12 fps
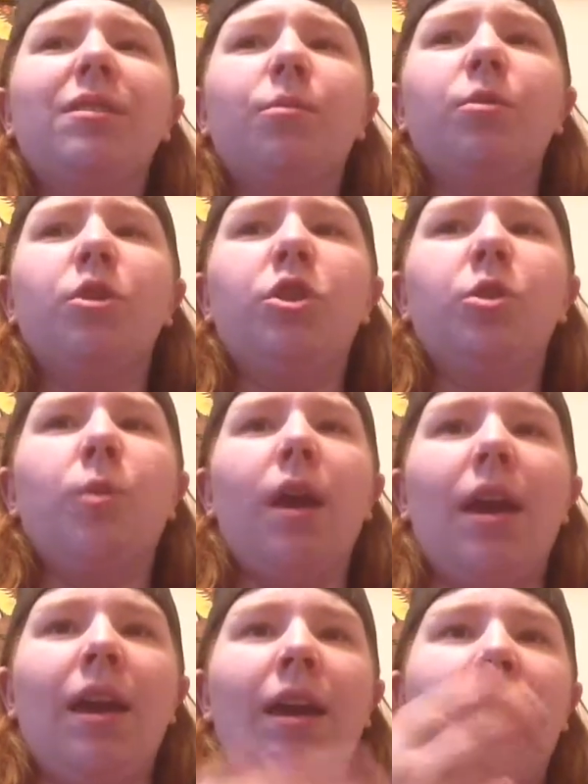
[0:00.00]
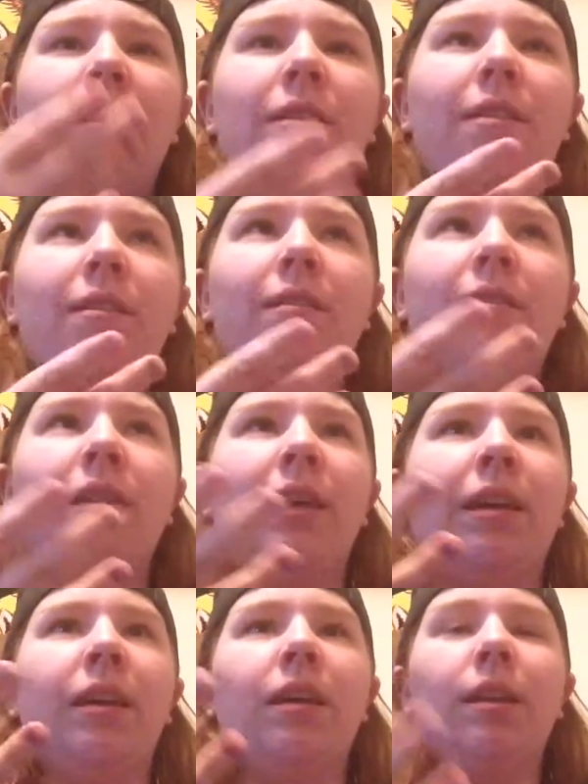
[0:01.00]
someone do a
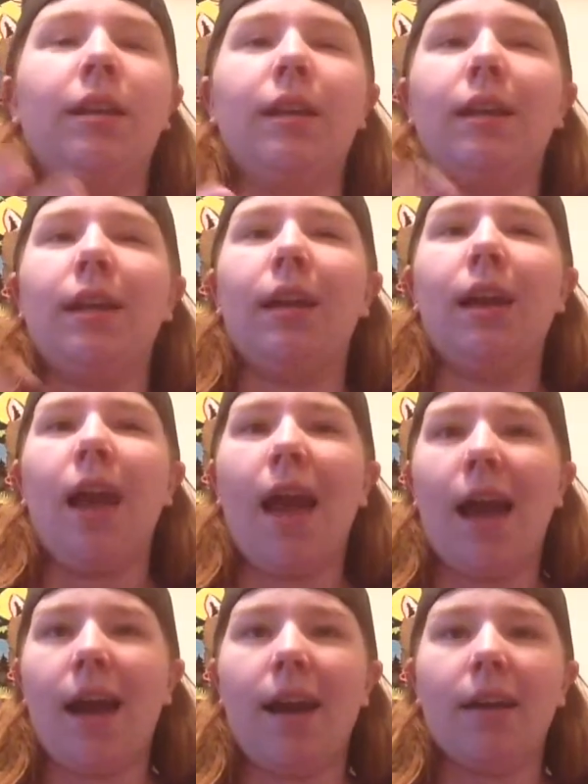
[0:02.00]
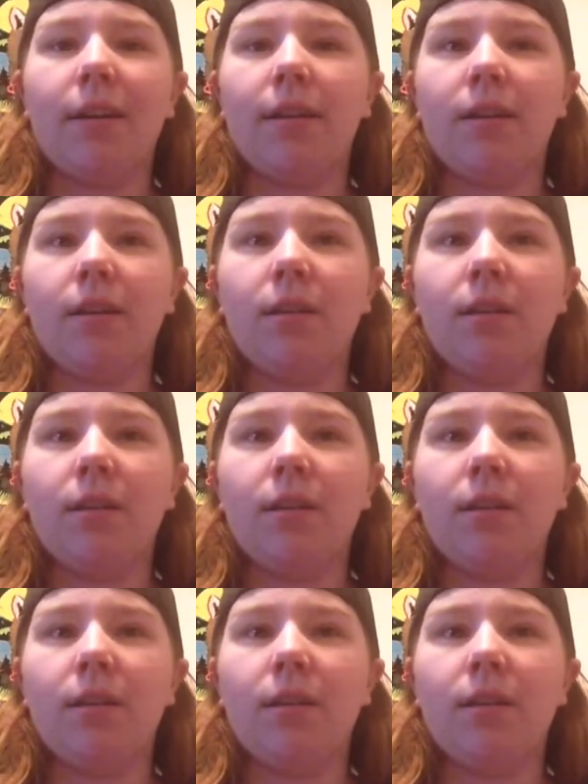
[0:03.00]
cleaning hack,